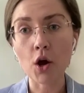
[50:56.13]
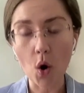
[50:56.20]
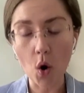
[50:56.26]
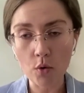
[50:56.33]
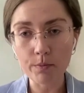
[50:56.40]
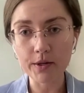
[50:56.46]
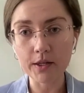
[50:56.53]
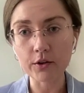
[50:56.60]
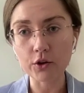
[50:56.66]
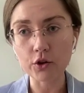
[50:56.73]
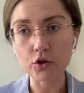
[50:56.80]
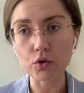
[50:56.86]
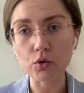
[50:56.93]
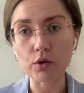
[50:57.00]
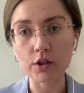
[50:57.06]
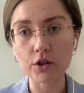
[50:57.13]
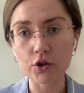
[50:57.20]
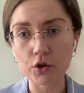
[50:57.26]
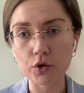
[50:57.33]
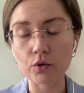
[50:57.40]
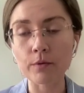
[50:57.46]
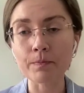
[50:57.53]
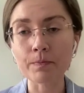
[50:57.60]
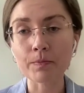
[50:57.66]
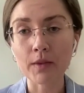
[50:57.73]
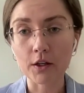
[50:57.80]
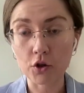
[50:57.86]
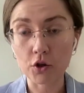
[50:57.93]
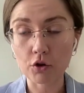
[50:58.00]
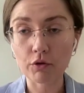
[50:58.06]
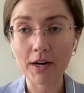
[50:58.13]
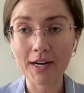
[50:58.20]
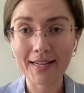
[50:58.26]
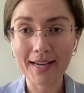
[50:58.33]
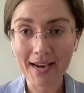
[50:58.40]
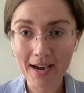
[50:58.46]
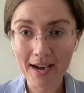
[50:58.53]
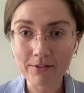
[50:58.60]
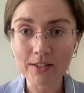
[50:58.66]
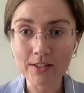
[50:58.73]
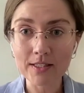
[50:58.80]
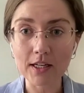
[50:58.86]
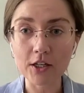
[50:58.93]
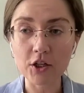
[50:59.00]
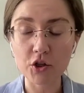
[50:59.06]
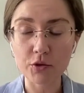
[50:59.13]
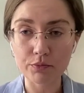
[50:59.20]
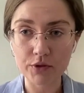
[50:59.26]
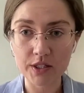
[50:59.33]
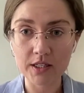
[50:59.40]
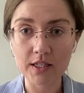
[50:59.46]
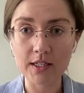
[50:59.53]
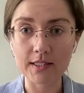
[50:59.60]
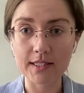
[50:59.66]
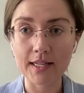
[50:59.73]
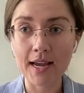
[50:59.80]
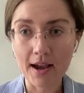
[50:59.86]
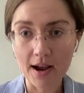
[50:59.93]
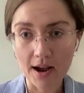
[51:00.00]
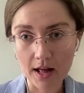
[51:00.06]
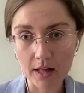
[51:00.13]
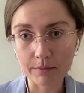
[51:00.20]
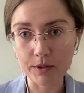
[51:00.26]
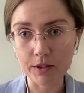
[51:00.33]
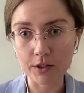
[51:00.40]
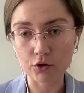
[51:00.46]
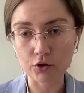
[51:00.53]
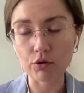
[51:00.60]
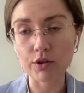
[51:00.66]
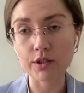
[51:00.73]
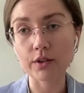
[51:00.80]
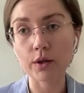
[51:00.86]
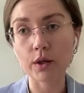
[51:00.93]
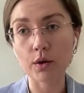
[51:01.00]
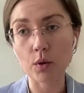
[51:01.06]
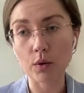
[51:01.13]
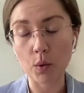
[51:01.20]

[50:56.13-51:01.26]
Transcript: opening the doors to Ukraine having such proceedings, helping atrocity